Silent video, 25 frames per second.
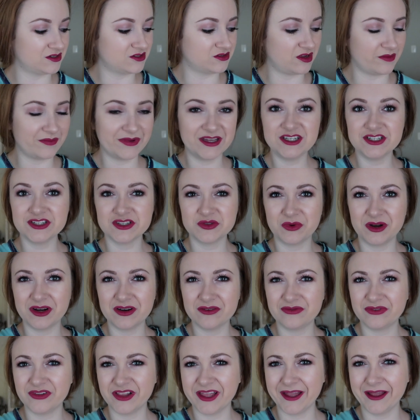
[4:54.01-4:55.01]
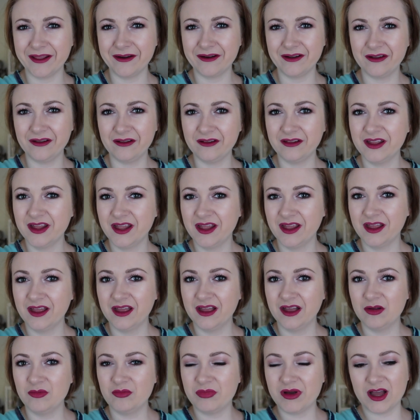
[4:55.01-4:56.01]
So I might just wear a flannel
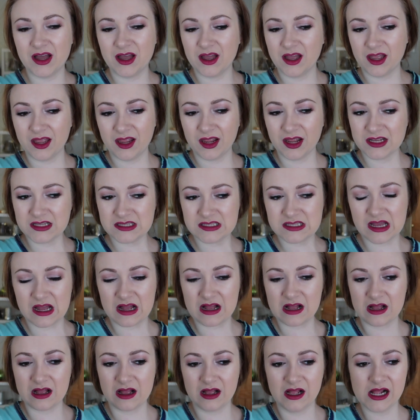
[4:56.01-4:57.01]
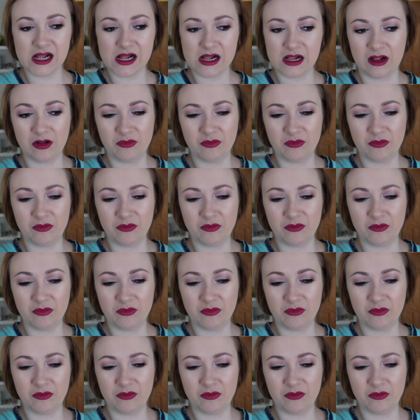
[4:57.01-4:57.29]
but I saw